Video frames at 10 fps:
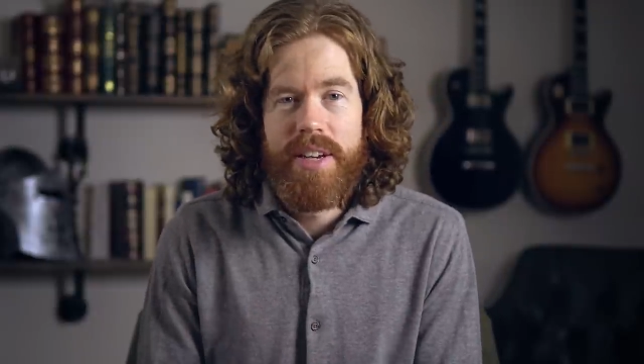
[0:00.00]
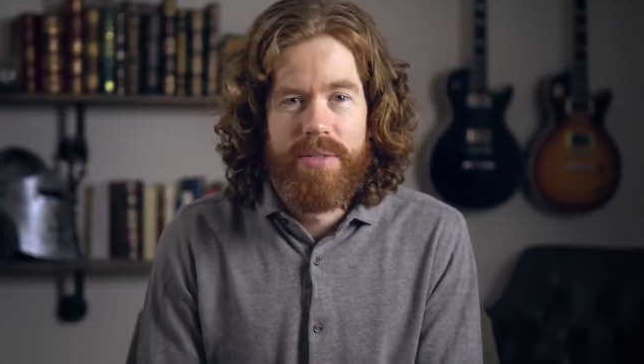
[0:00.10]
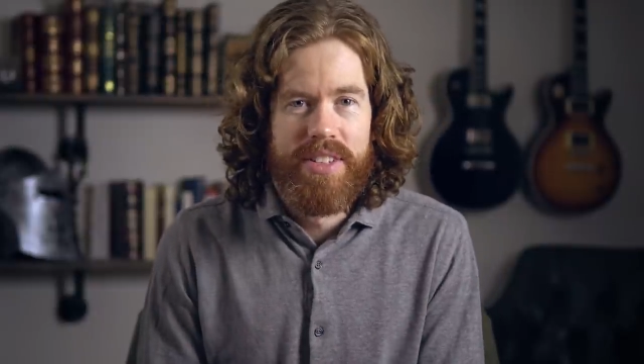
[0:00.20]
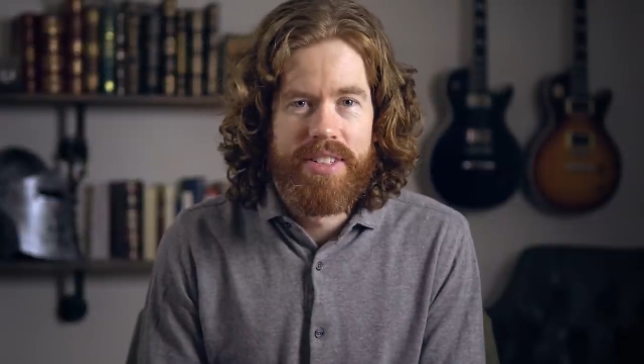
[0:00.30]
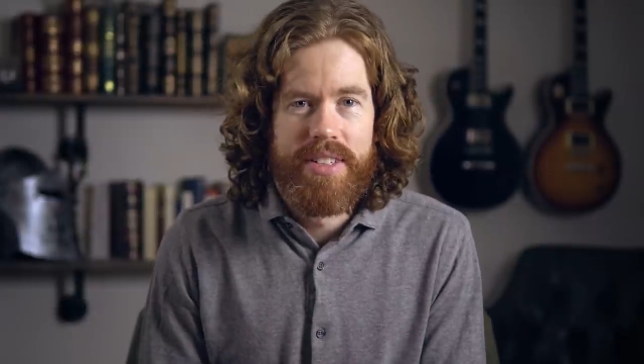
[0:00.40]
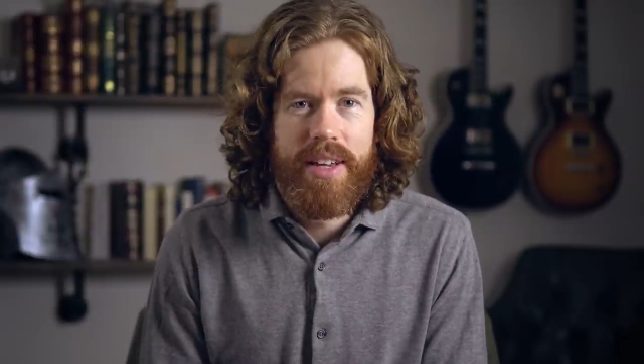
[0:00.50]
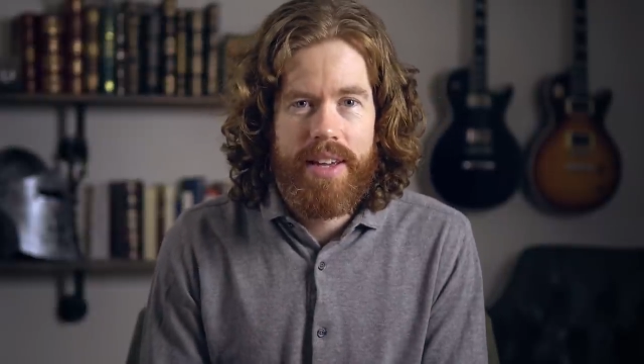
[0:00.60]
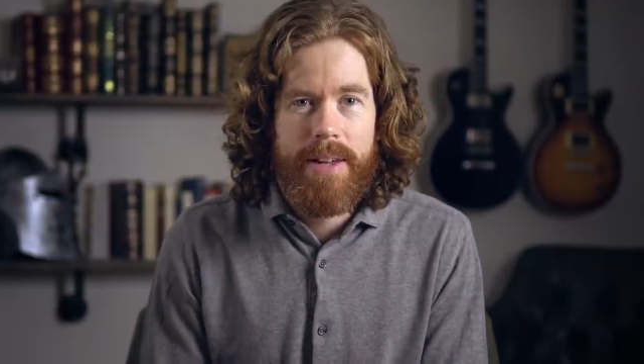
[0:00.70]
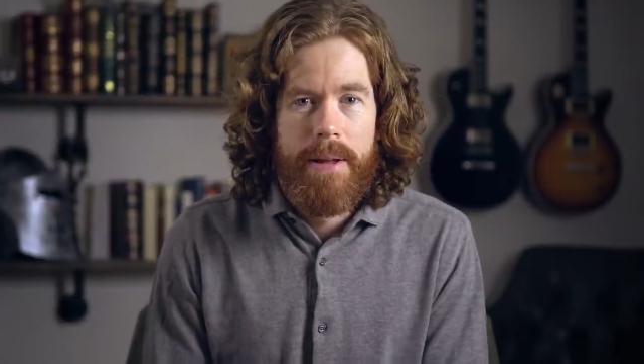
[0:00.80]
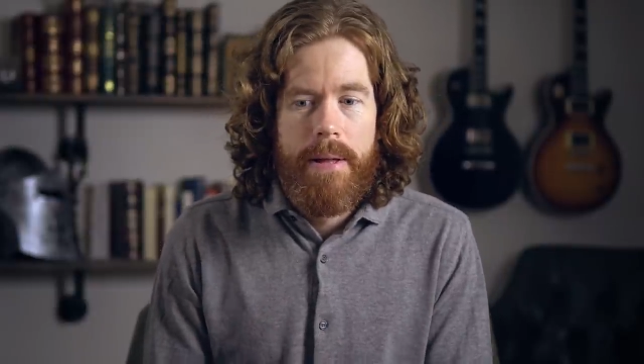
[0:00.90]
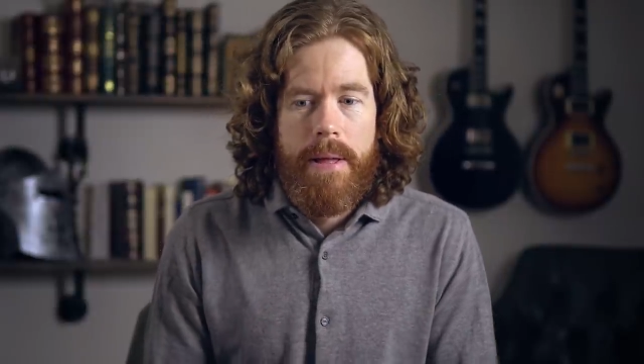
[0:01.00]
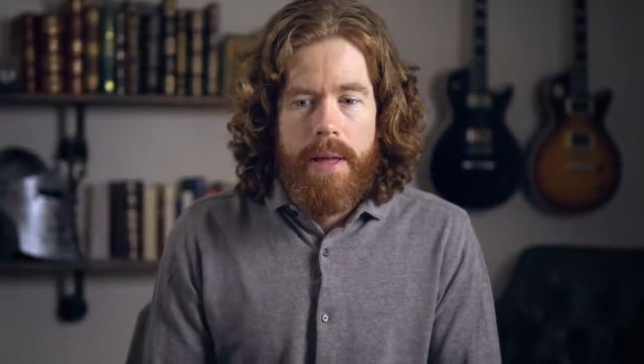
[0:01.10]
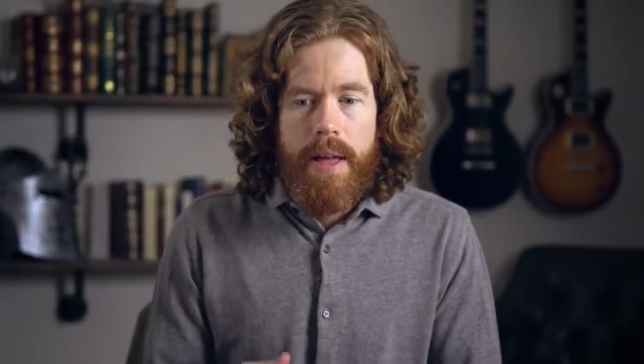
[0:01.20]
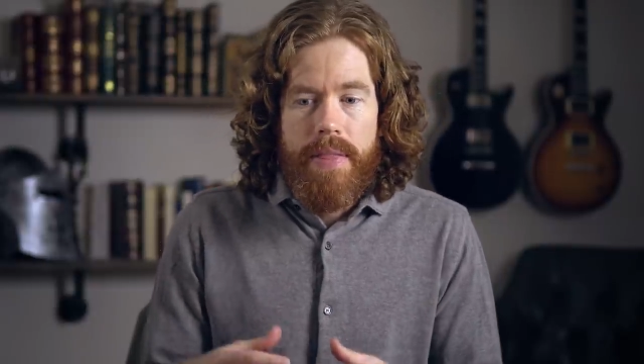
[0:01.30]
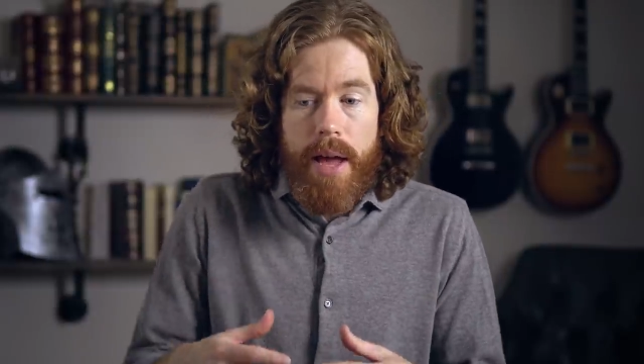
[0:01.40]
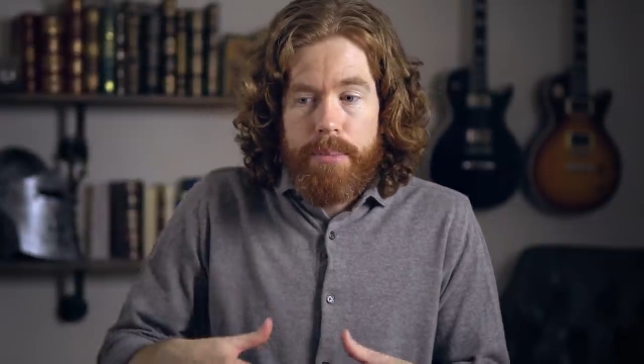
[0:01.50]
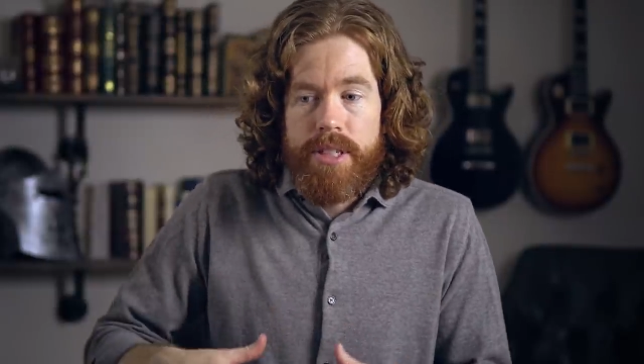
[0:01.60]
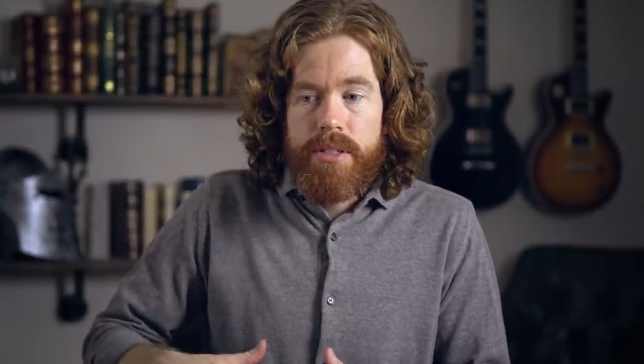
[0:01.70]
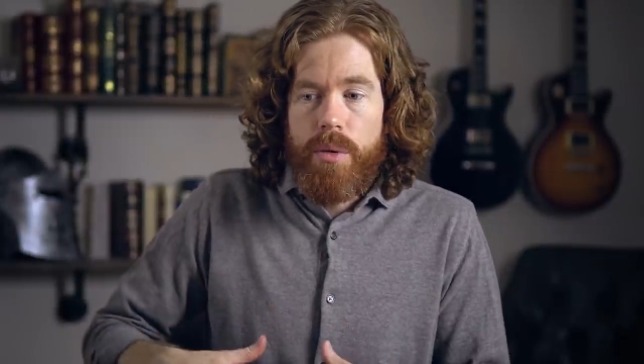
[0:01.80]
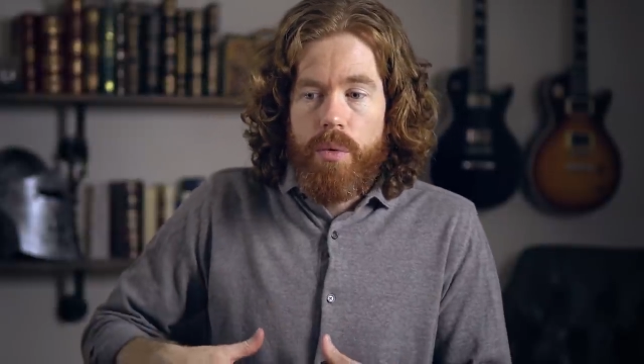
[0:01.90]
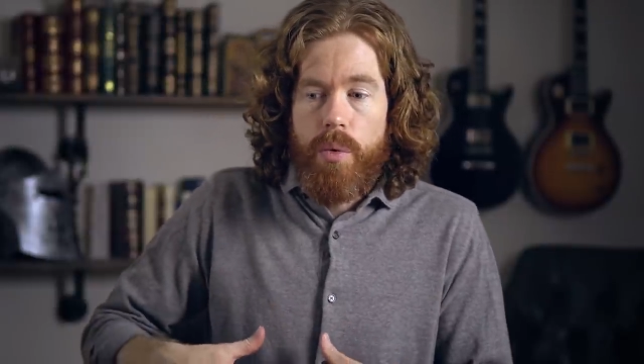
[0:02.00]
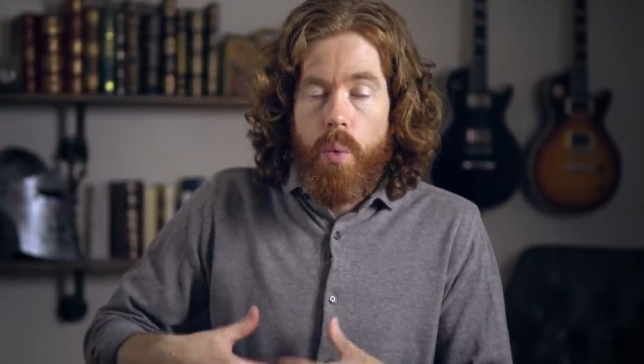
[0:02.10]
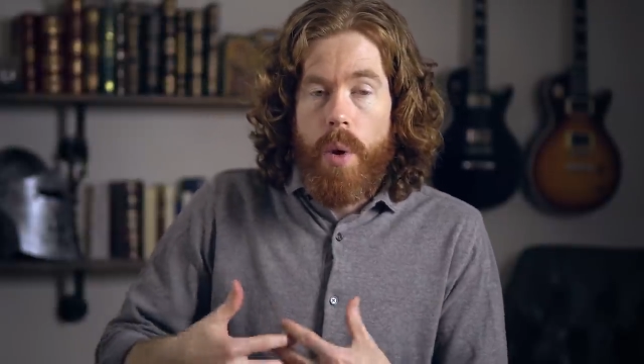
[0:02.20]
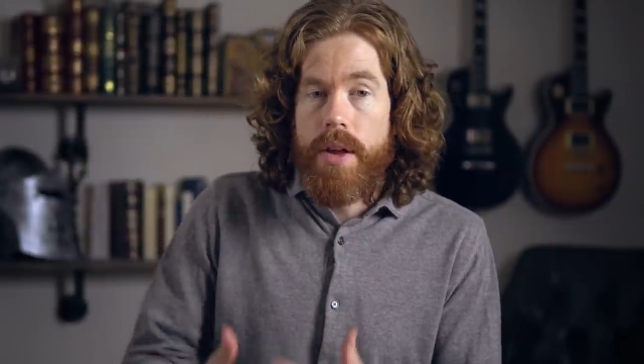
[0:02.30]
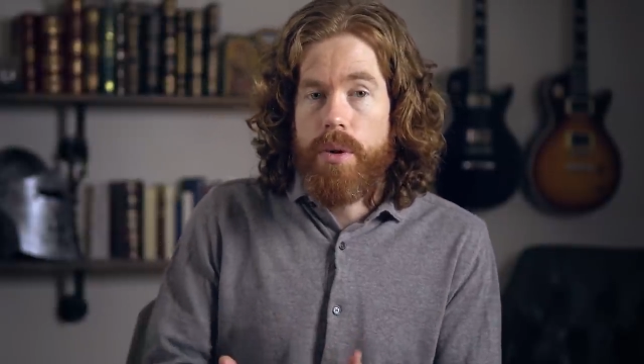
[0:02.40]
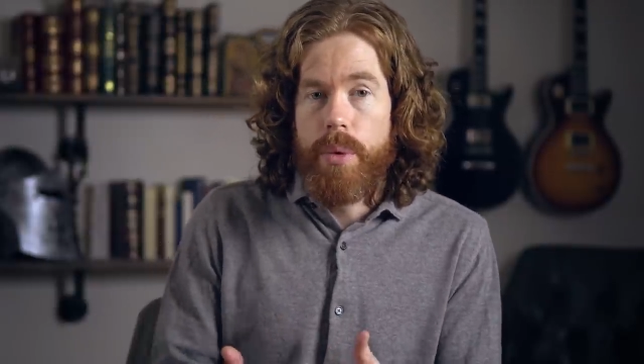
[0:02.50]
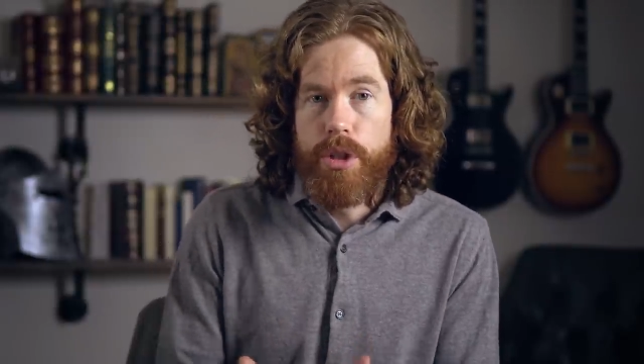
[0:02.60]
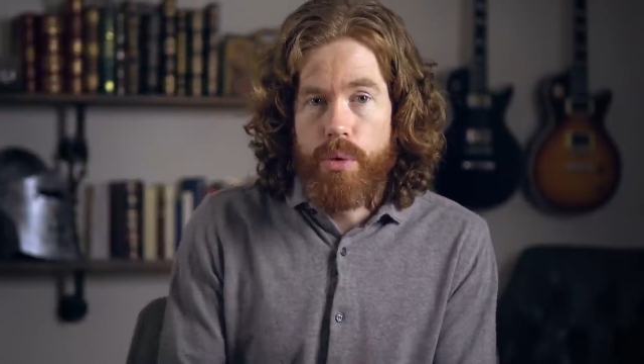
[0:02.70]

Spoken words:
of this day. That means that the way that we